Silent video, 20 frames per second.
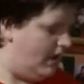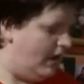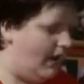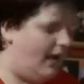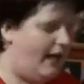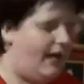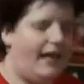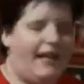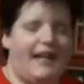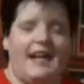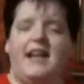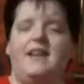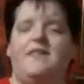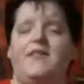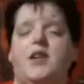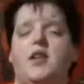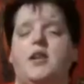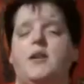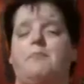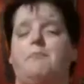And
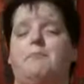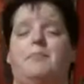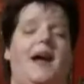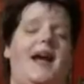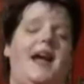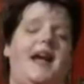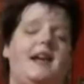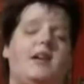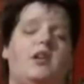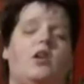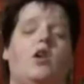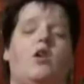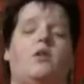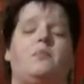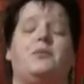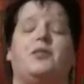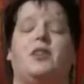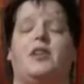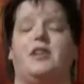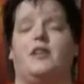even the bad
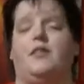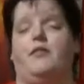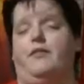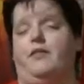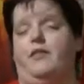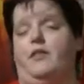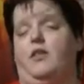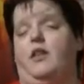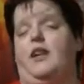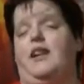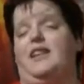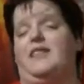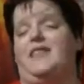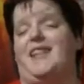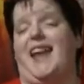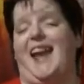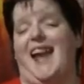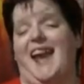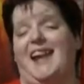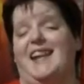cops, I don't feel like there's
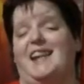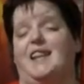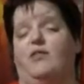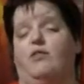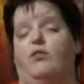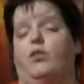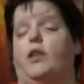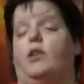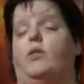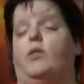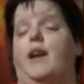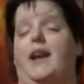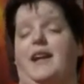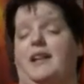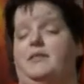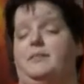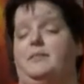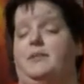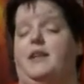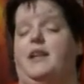any real
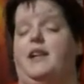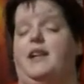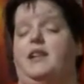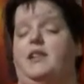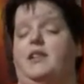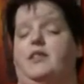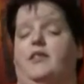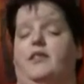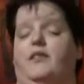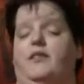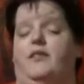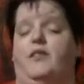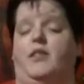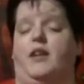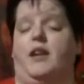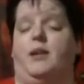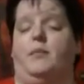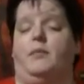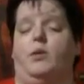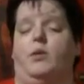explanation for
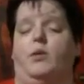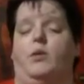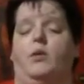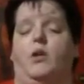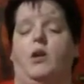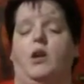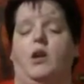them, or